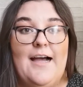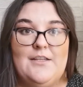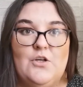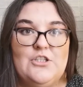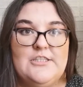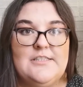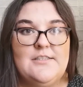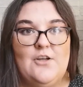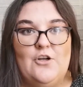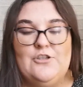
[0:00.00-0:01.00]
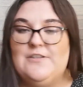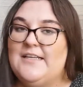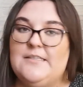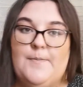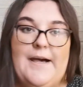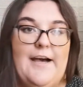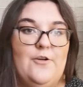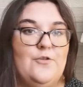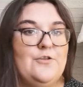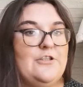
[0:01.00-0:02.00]
and not just on your desk
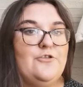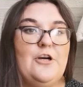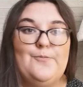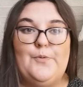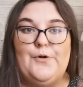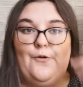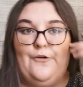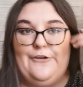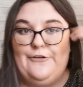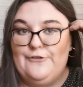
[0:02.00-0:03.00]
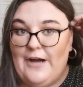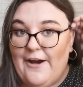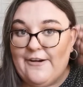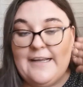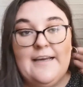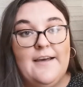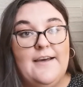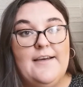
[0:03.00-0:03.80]
pad or in your notebook or in your diary.